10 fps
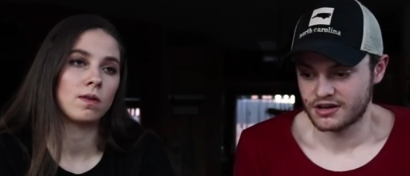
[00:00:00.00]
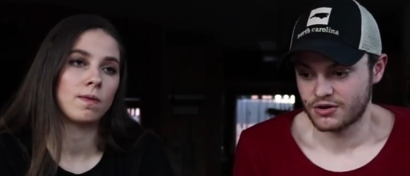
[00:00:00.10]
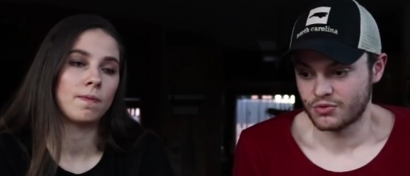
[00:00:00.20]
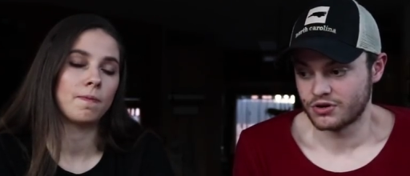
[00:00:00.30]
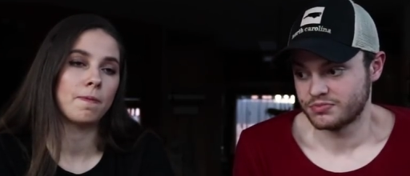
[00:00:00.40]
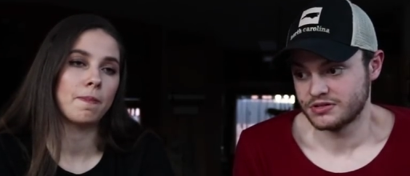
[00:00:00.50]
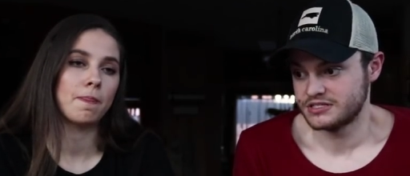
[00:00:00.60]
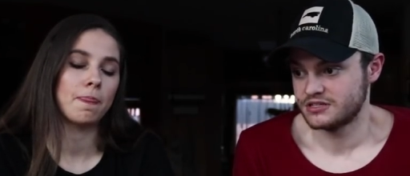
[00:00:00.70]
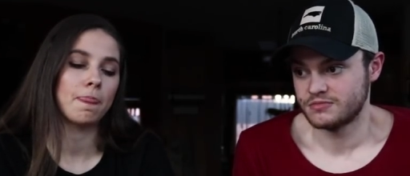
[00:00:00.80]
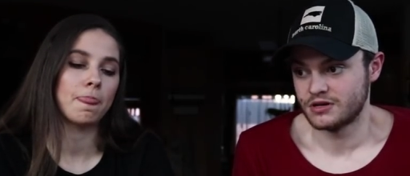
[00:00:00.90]
Speaker 1: I want to
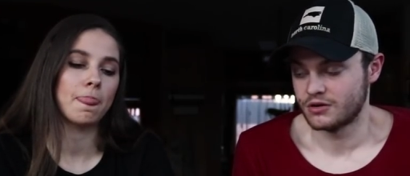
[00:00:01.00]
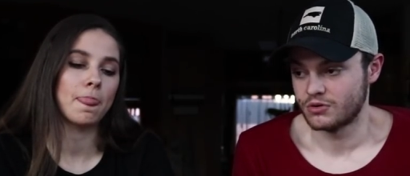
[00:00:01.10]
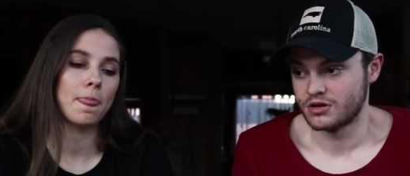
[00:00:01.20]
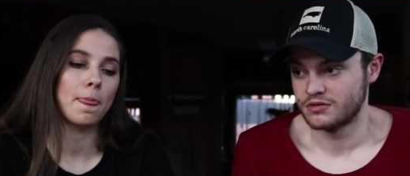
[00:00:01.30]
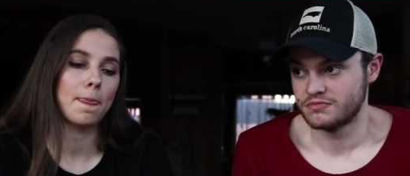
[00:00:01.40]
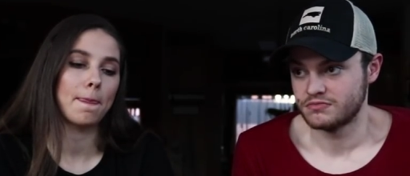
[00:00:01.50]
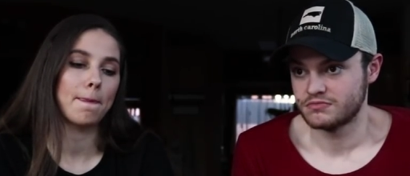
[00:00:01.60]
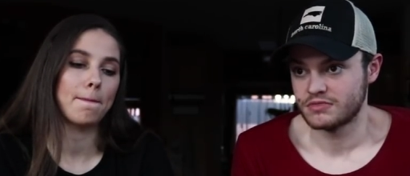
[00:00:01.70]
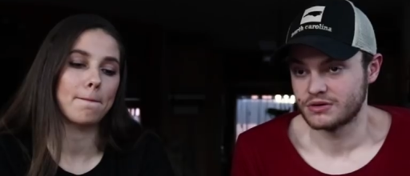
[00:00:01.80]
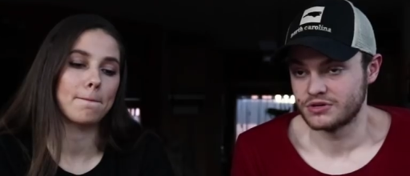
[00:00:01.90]
please Him and I want
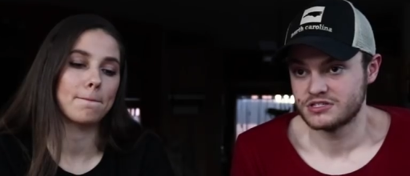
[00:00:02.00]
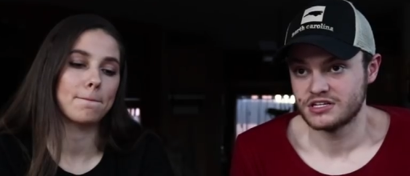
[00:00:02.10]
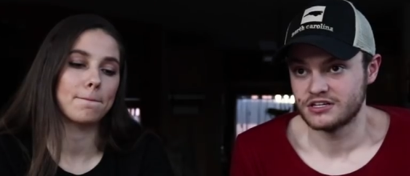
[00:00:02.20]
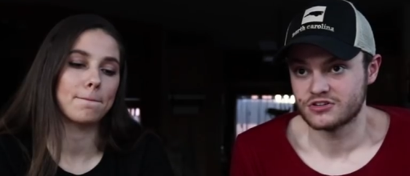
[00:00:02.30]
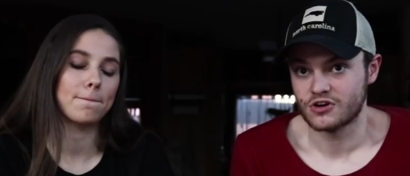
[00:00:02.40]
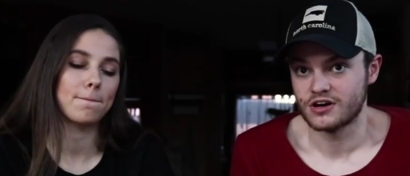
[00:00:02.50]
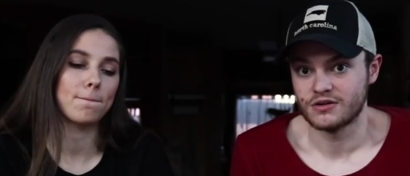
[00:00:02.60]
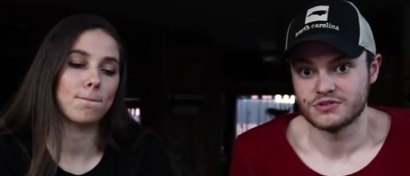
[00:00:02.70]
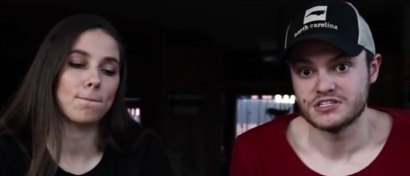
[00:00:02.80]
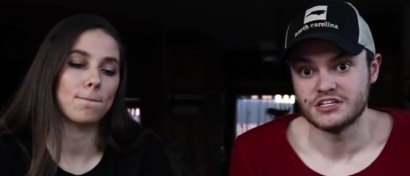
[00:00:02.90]
to seek His heart and I
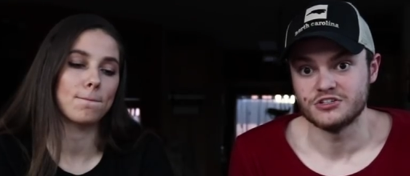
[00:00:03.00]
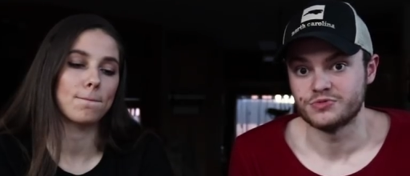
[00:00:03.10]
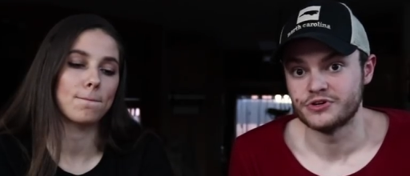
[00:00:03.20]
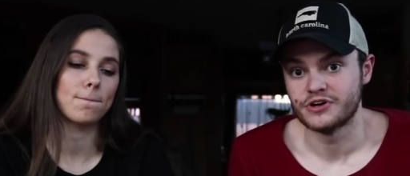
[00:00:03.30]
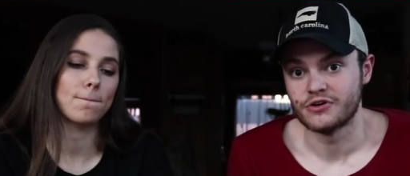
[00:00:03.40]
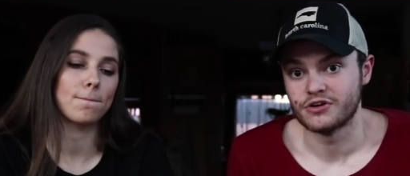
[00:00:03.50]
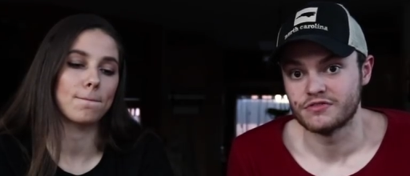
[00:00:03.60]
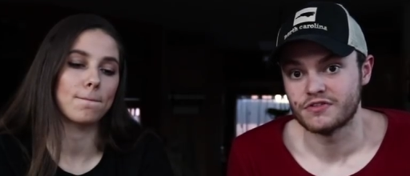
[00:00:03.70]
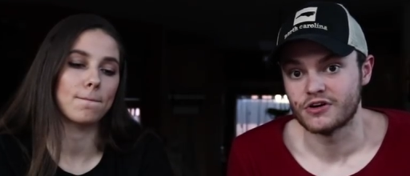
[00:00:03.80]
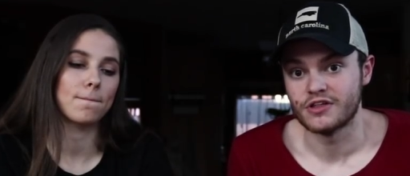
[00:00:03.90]
want to seek His will and I want to
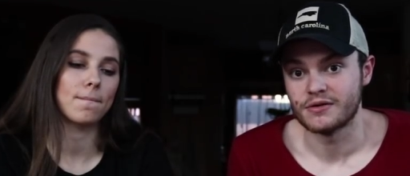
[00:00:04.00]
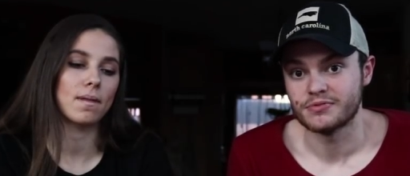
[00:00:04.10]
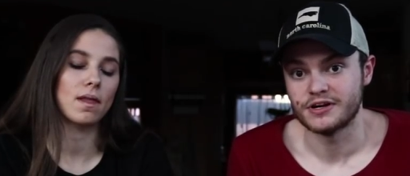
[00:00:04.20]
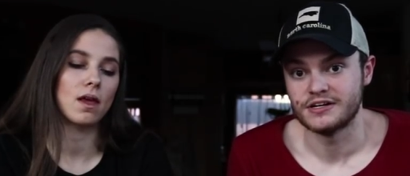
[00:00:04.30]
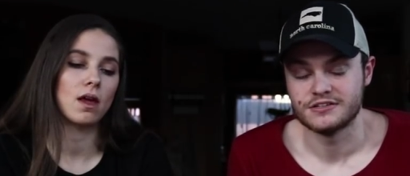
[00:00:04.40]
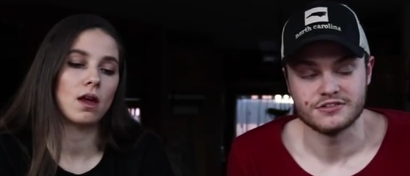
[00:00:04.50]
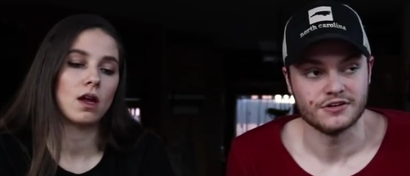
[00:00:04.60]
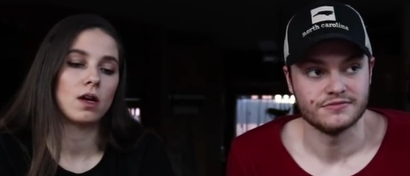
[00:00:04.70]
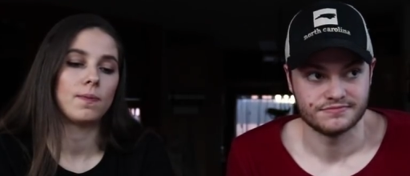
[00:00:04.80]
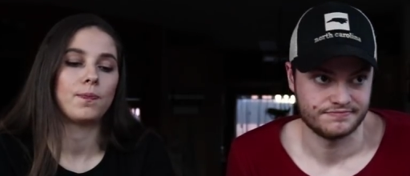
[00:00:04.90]
follow that plan.
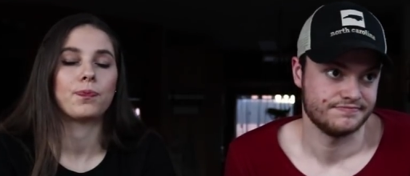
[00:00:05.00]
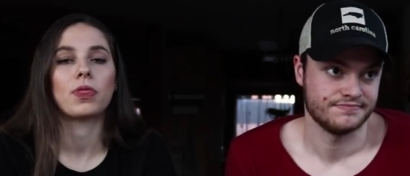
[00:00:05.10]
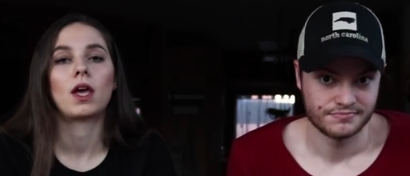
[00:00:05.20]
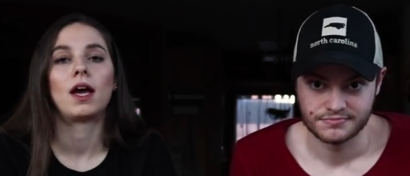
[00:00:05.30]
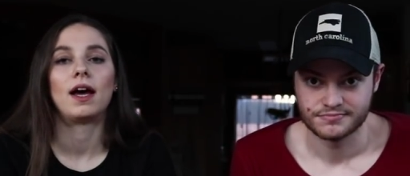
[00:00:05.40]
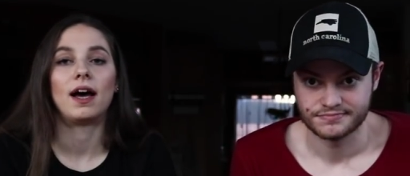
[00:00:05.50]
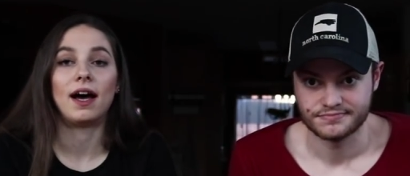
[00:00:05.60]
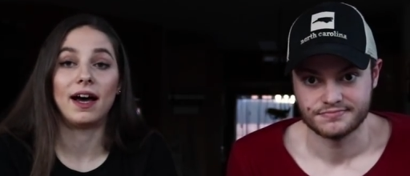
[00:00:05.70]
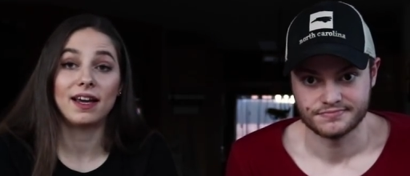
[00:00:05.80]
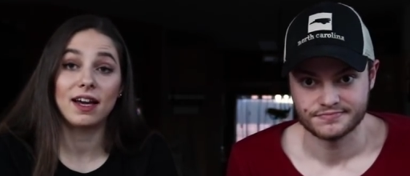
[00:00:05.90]
So
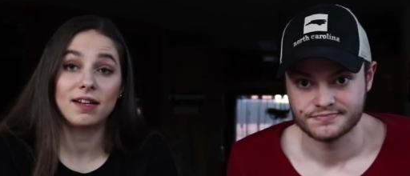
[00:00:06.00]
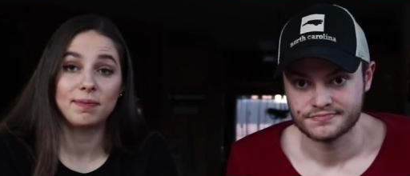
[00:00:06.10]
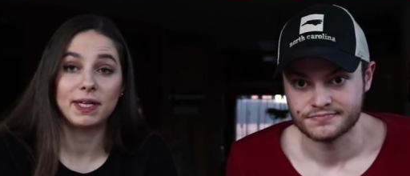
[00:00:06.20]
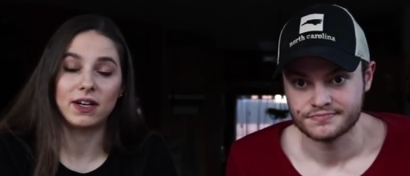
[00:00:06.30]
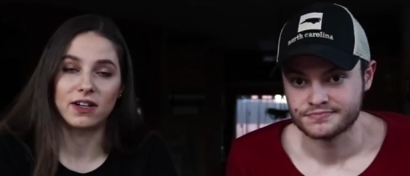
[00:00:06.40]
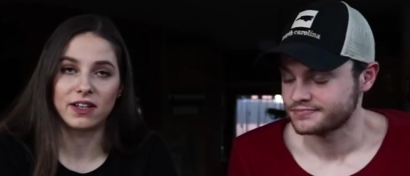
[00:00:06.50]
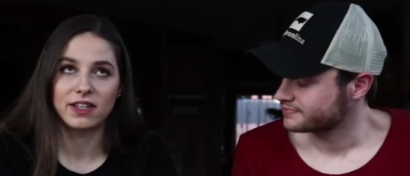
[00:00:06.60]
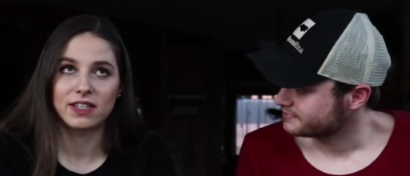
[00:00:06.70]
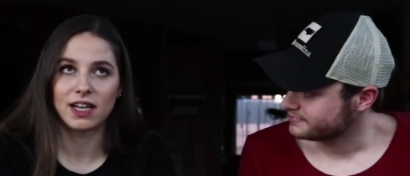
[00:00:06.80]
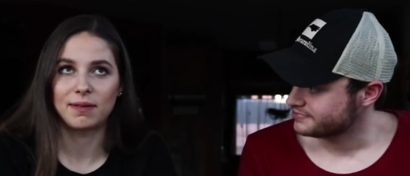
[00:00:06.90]
Speaker 2: I gotta be
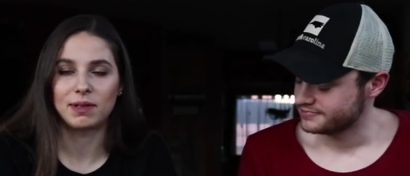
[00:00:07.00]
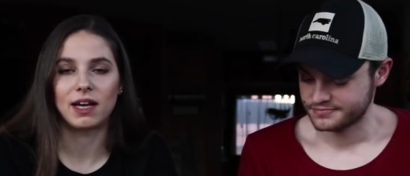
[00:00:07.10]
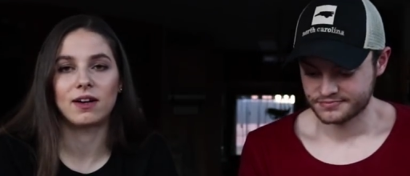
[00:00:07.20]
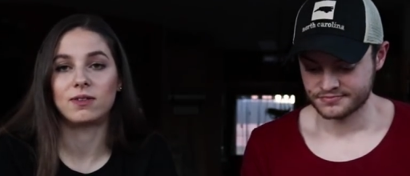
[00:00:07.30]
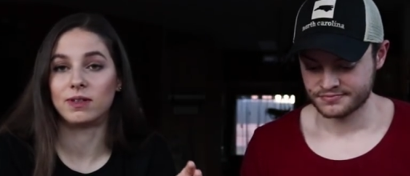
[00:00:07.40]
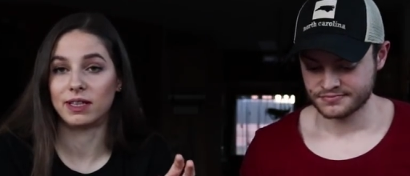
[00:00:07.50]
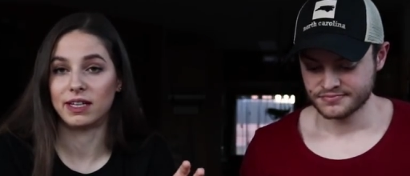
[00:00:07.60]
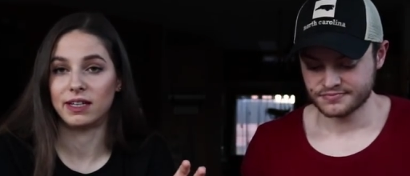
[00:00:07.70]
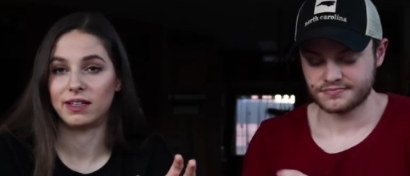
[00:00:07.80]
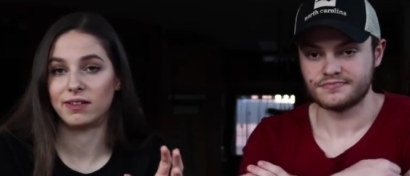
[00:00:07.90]
honest, I'm not
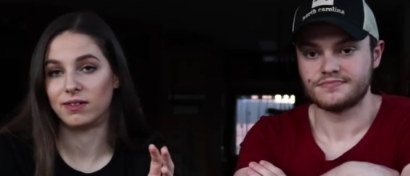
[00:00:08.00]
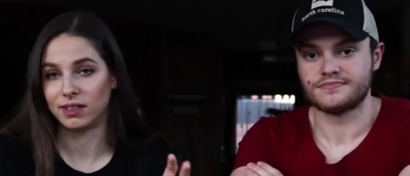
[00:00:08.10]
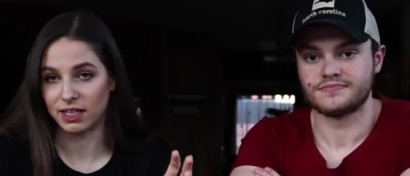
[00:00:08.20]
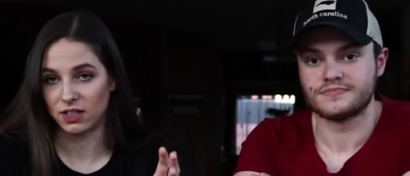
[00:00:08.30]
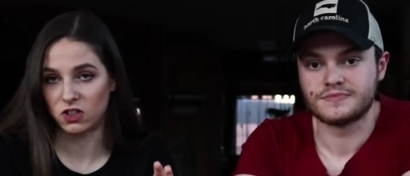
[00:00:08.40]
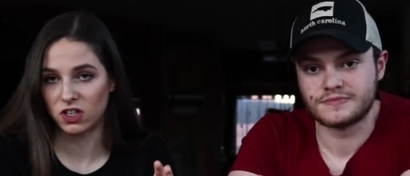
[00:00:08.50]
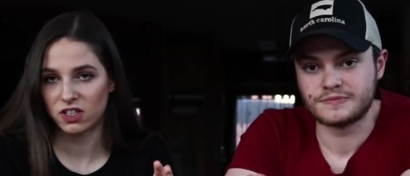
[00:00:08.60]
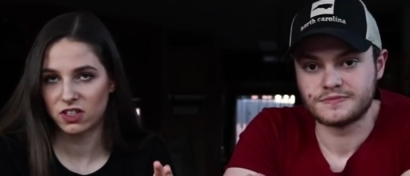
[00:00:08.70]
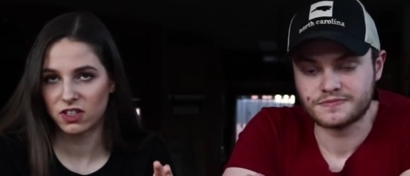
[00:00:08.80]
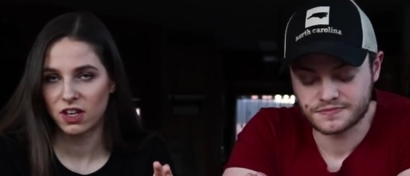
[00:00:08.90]
really
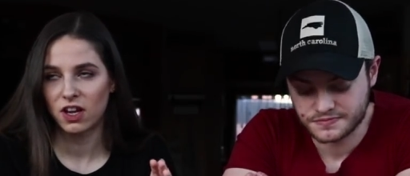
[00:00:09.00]
religious.